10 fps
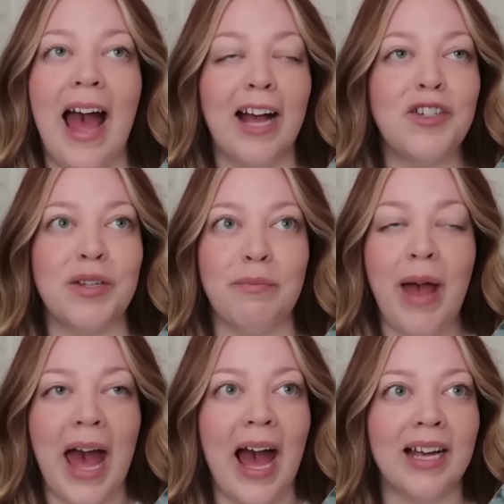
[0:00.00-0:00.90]

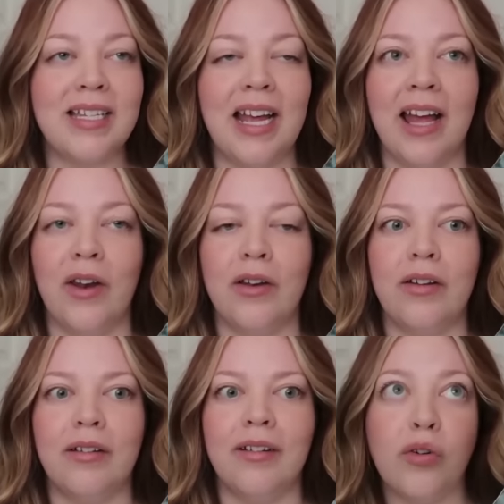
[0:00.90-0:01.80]
action-packed
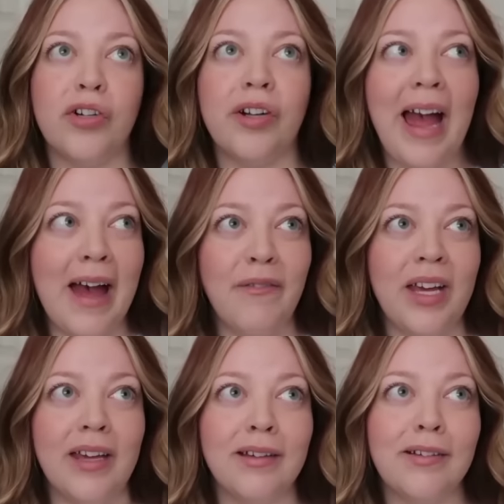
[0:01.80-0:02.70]
and
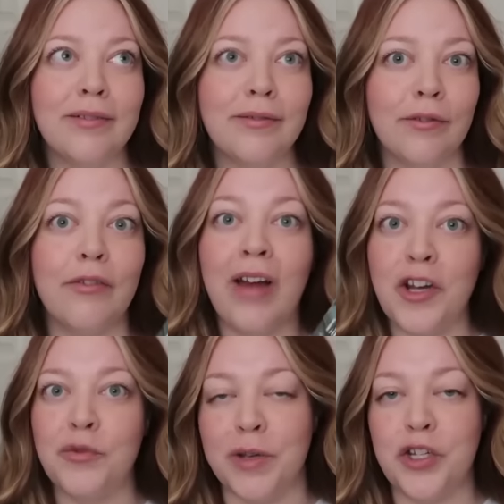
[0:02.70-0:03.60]
horror-heavy
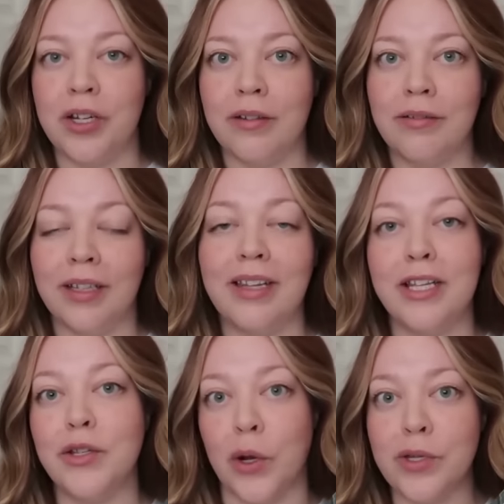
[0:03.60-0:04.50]
revenge mission that
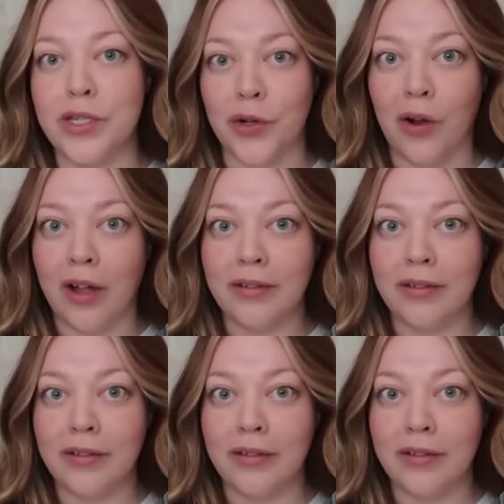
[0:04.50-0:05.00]
these ghosts are